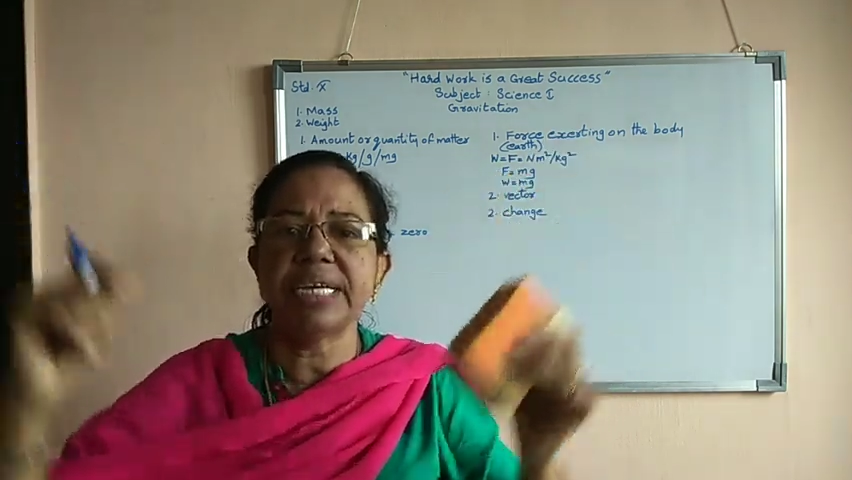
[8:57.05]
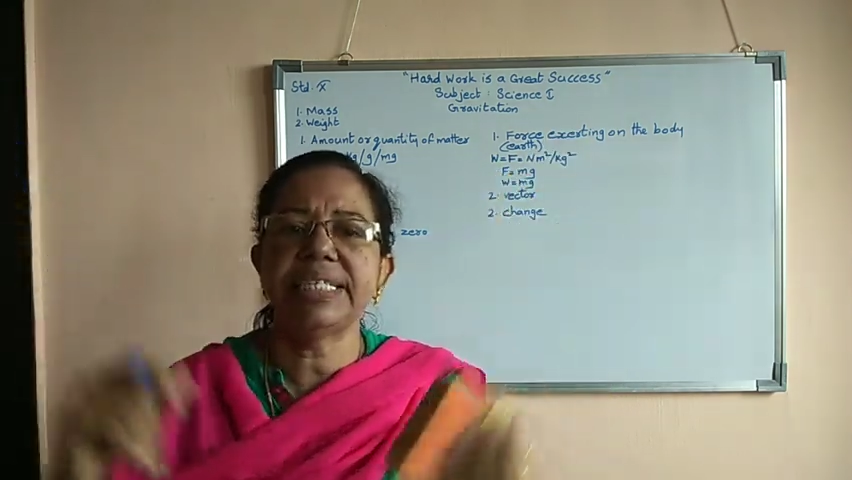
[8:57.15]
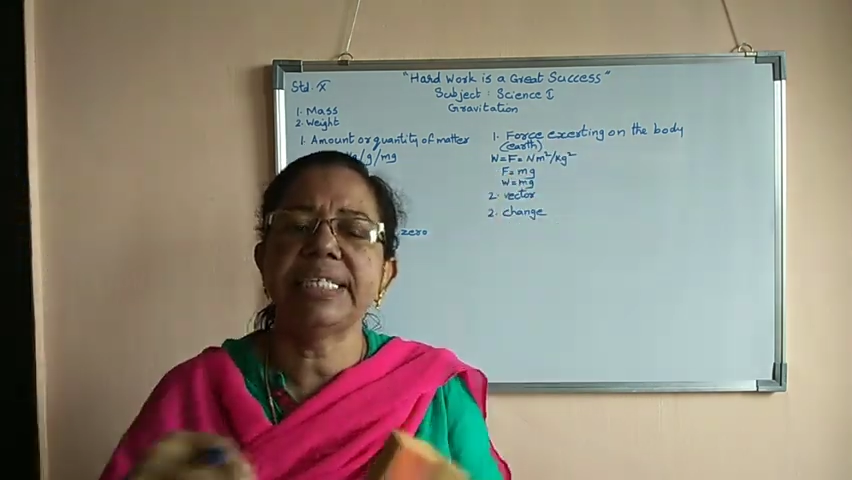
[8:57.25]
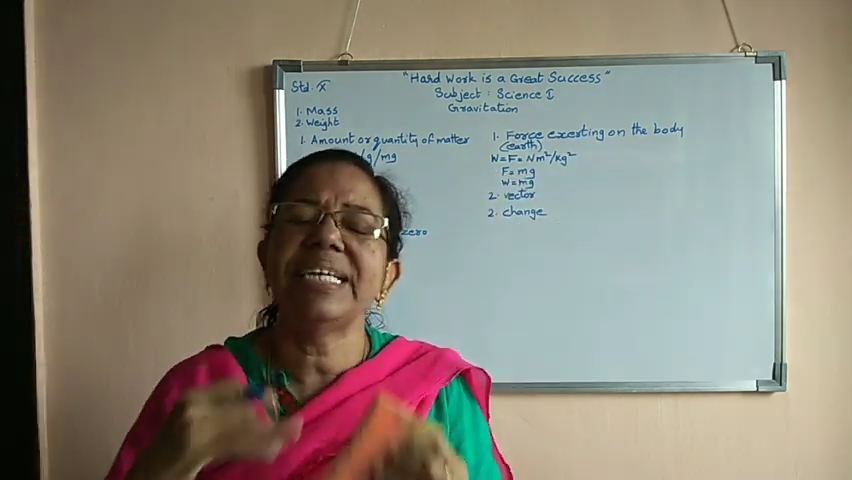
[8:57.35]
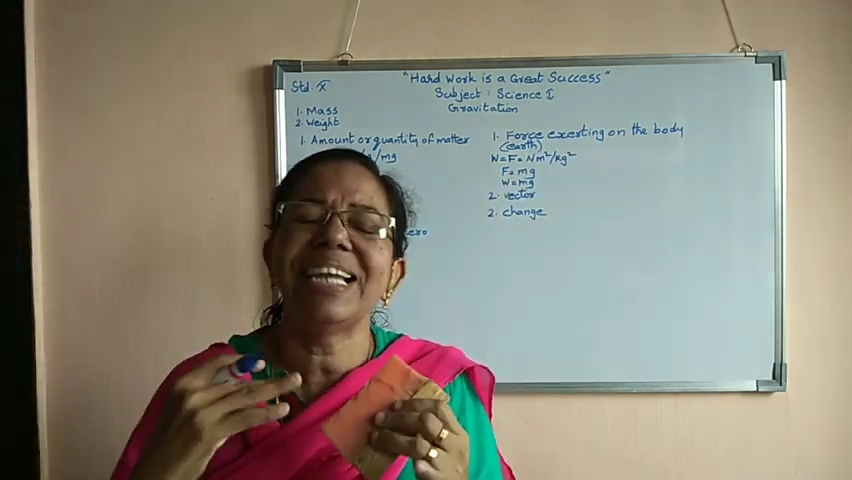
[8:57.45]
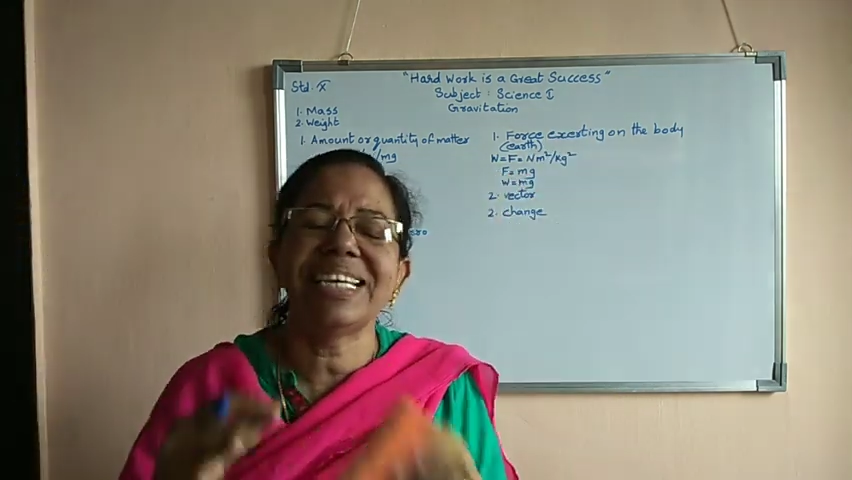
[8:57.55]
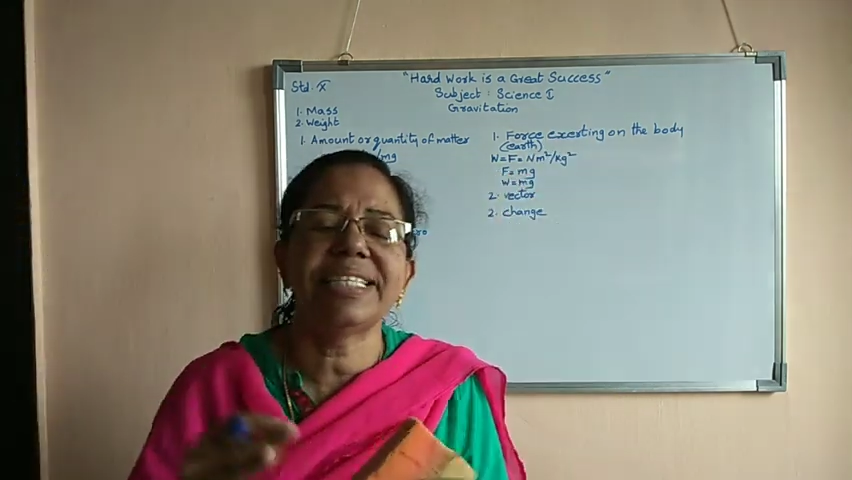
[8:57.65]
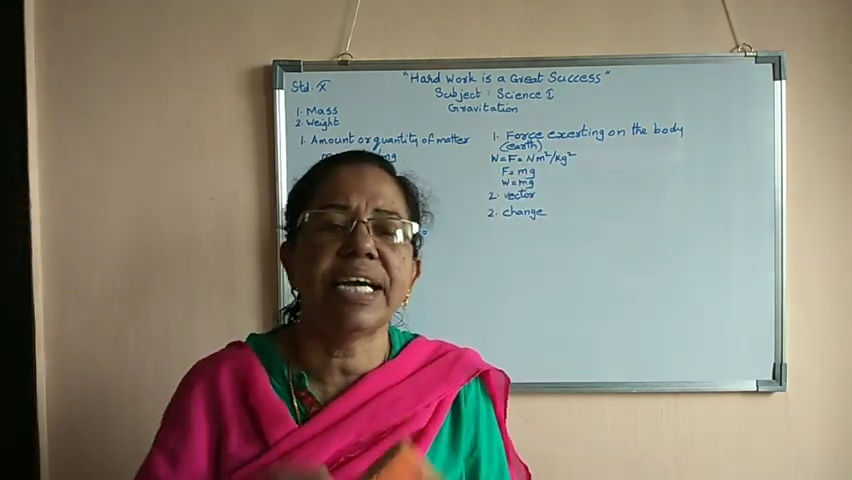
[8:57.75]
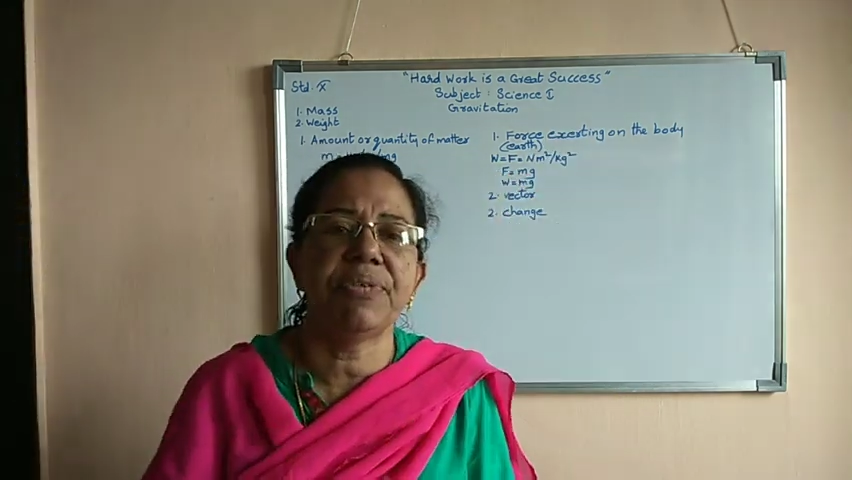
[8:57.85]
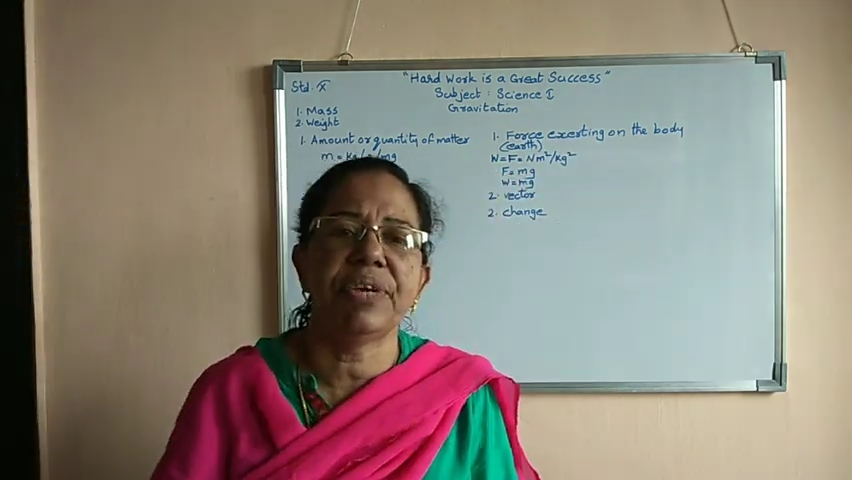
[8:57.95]
kg, like
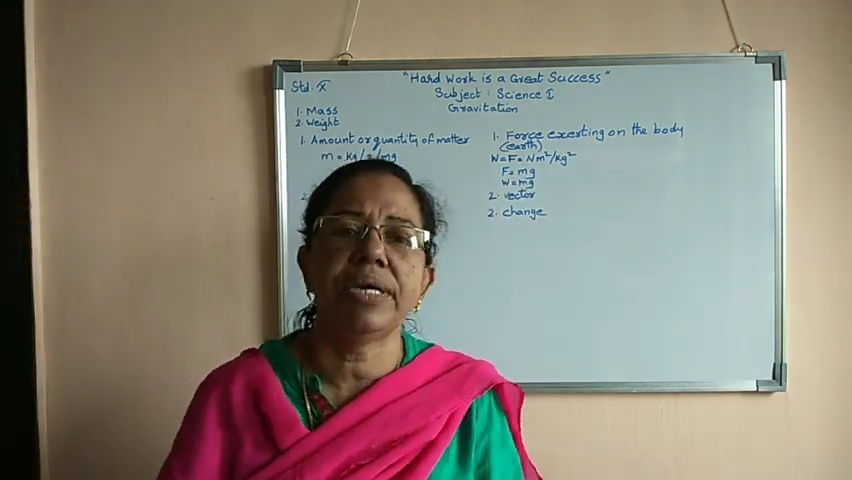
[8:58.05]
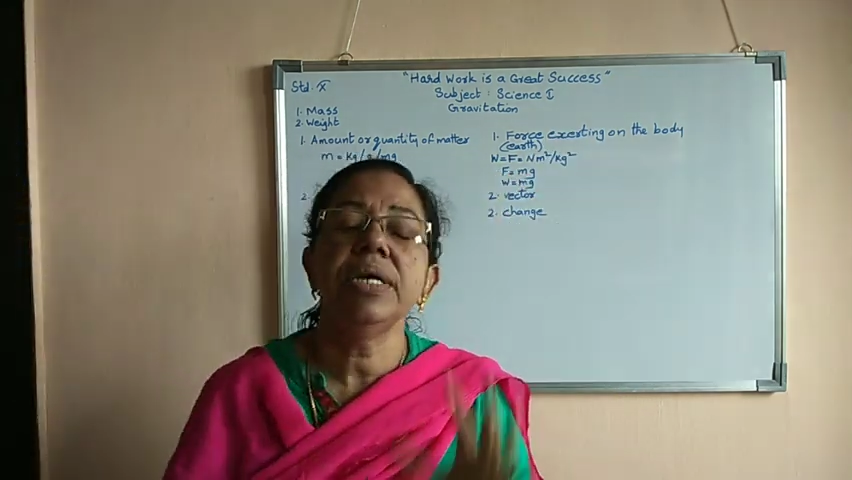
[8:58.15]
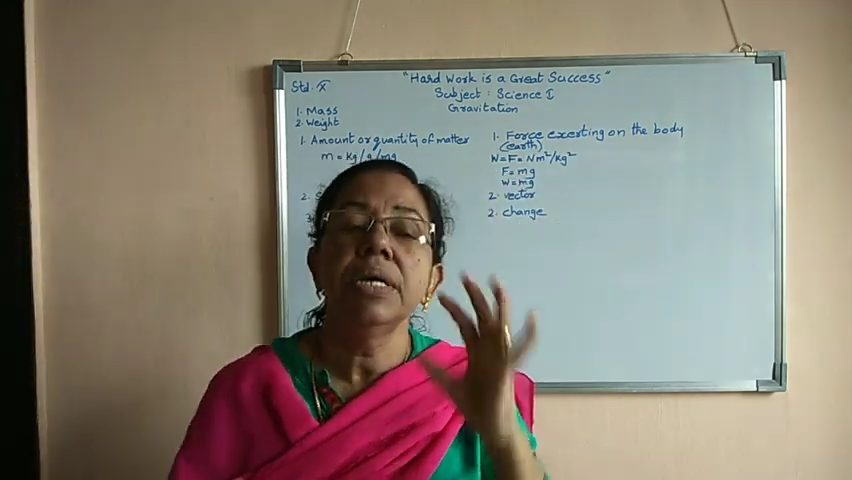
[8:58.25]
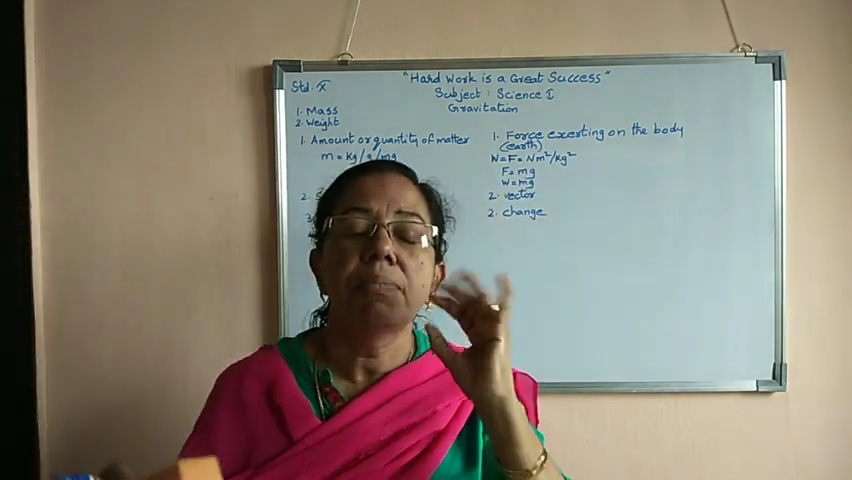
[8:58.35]
that way,